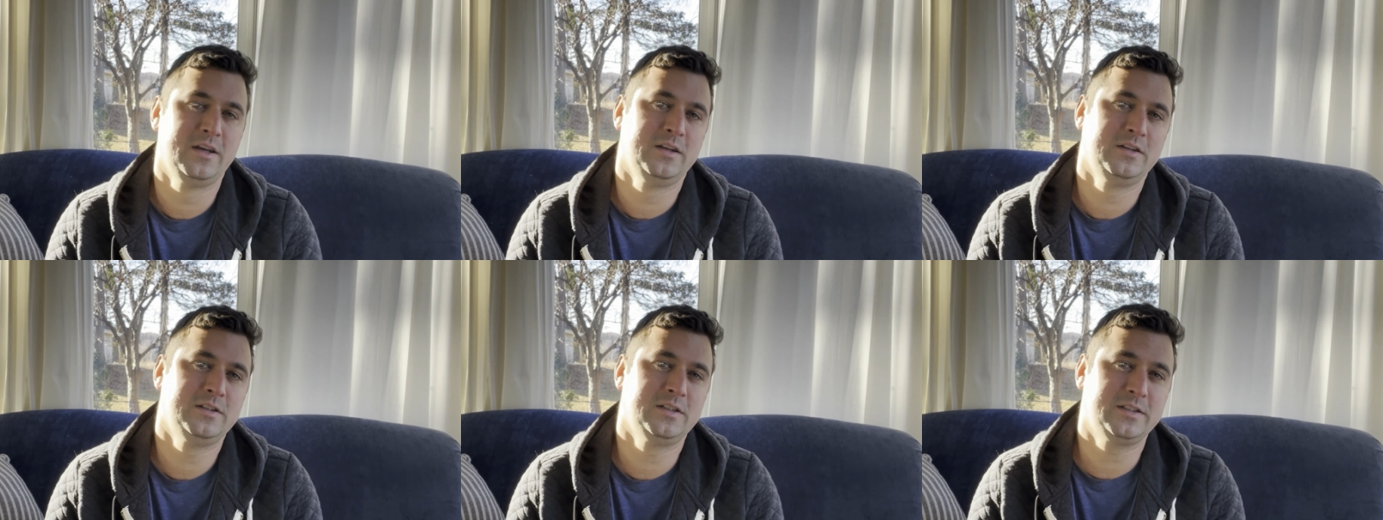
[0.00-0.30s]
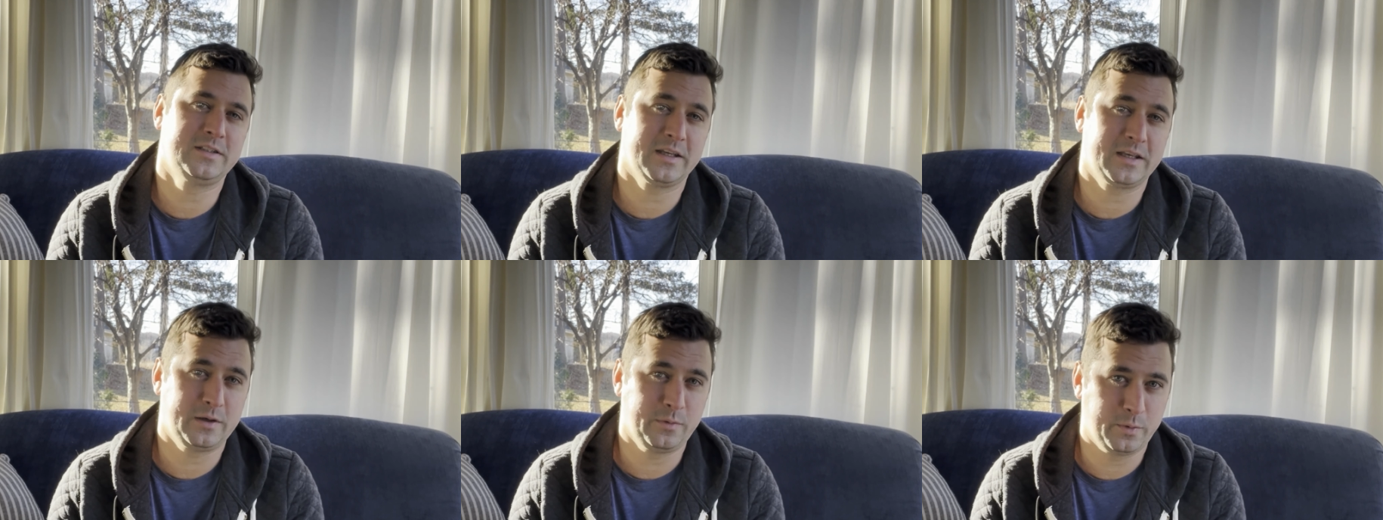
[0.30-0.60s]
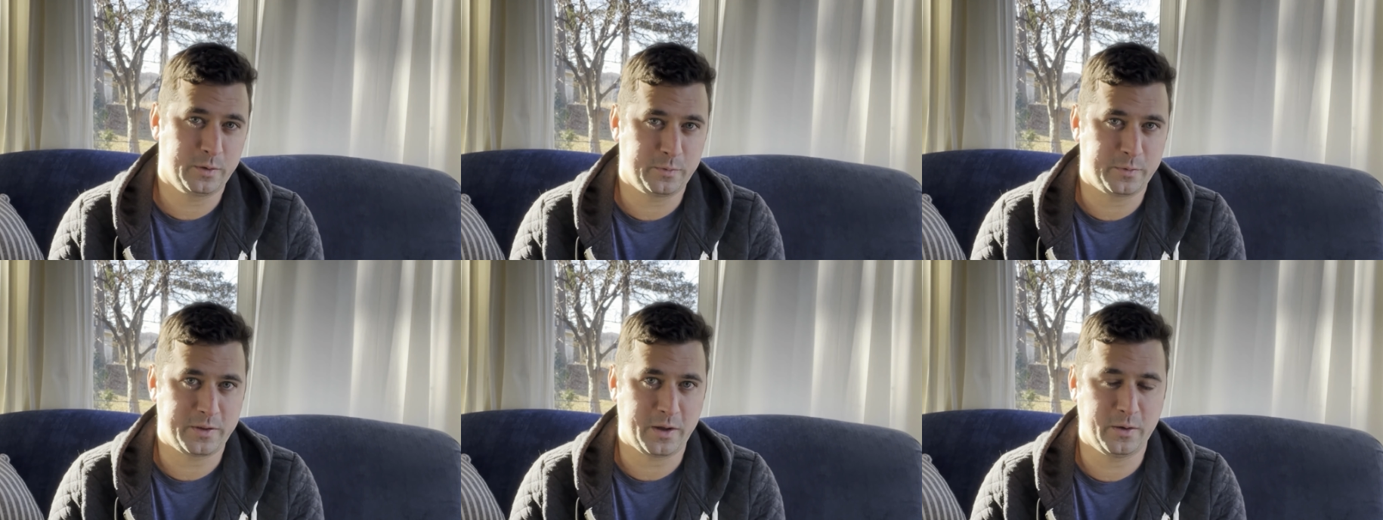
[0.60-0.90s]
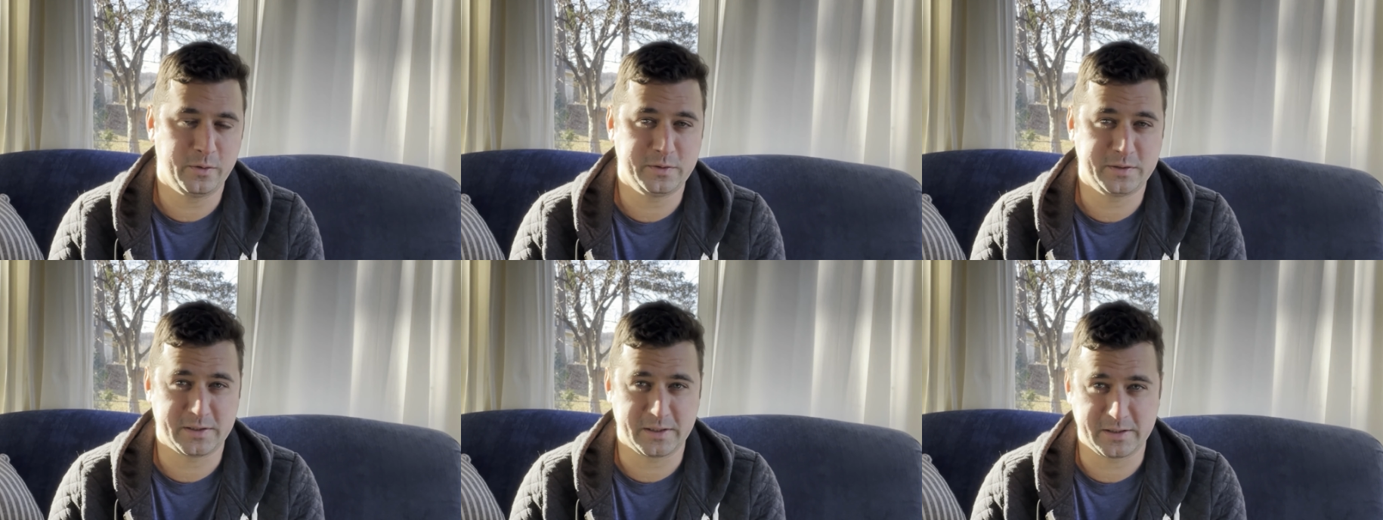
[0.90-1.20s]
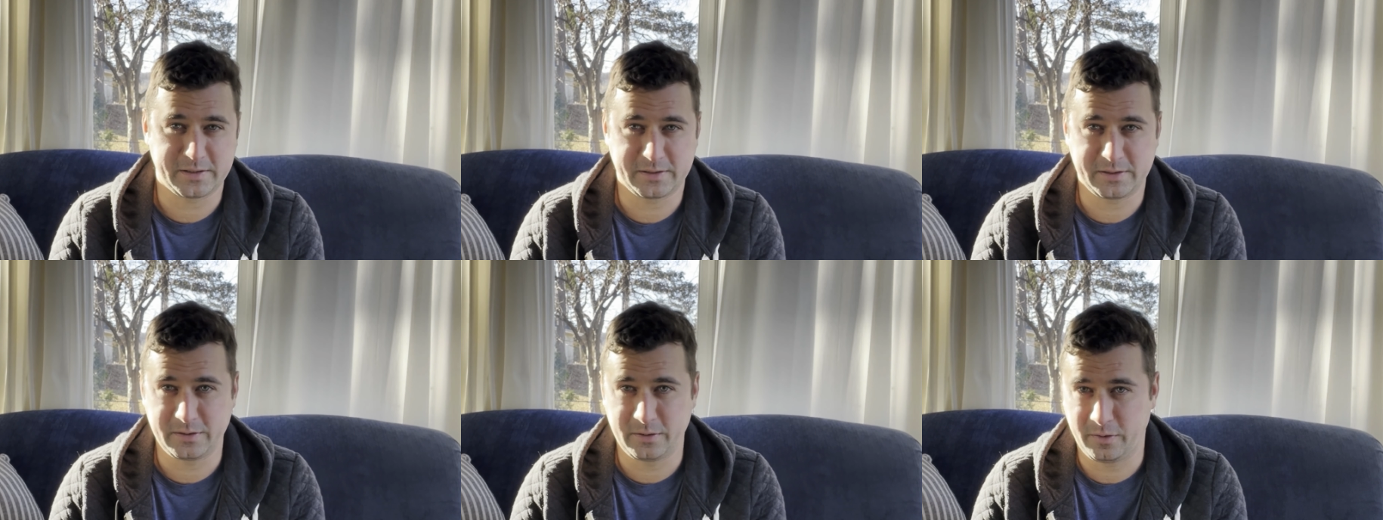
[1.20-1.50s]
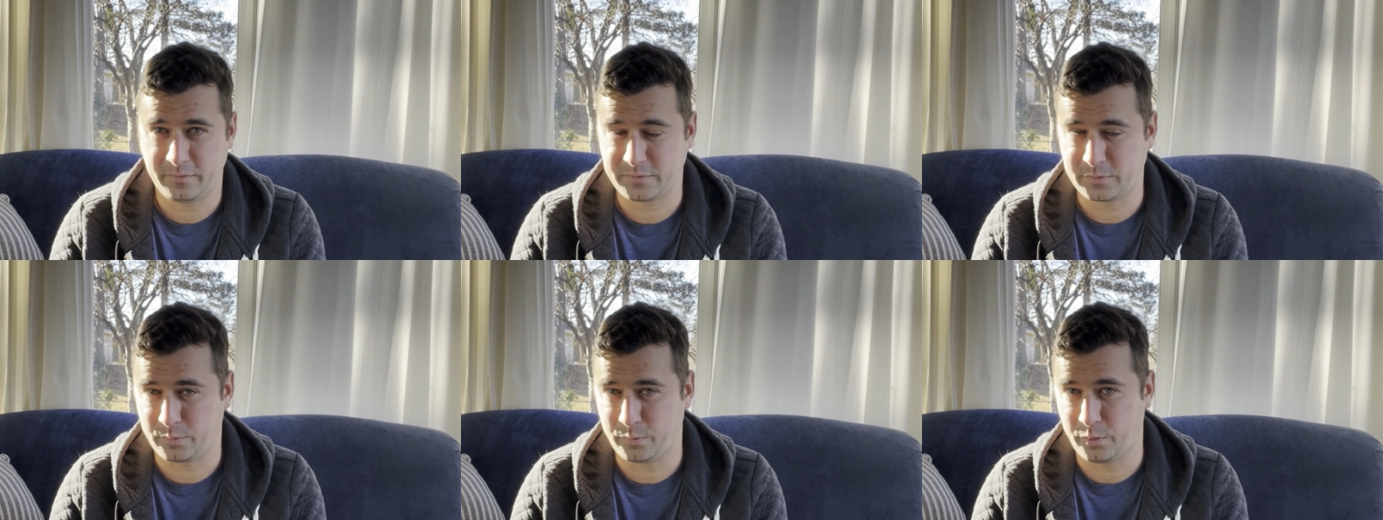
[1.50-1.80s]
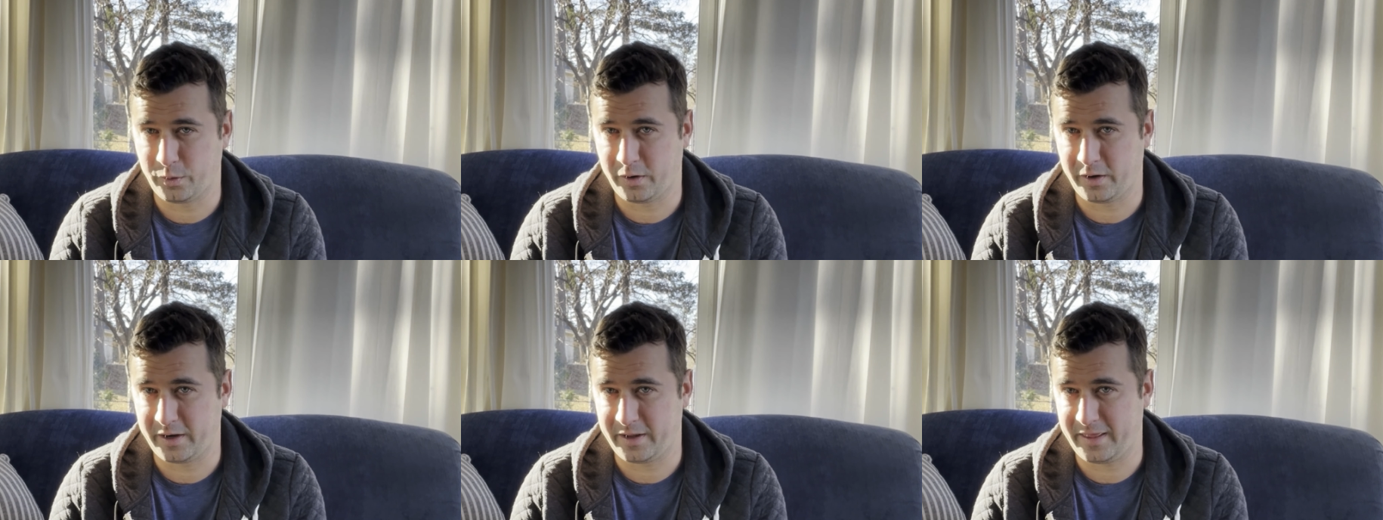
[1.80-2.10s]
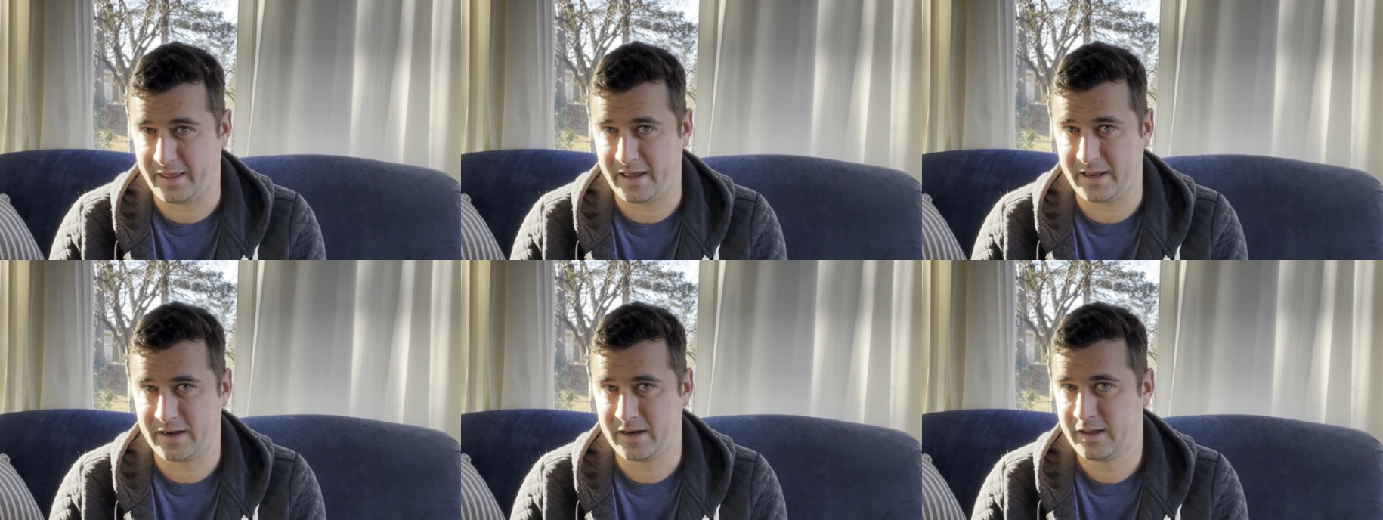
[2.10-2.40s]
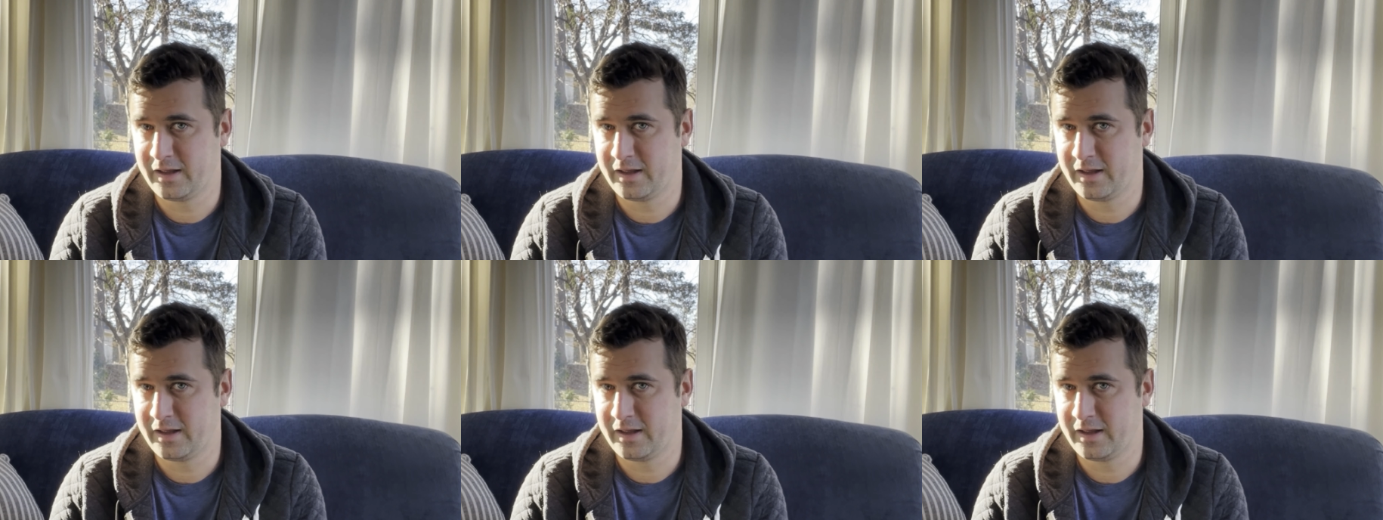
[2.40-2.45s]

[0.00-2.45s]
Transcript: just like you would with hosting, so you don't have to worry that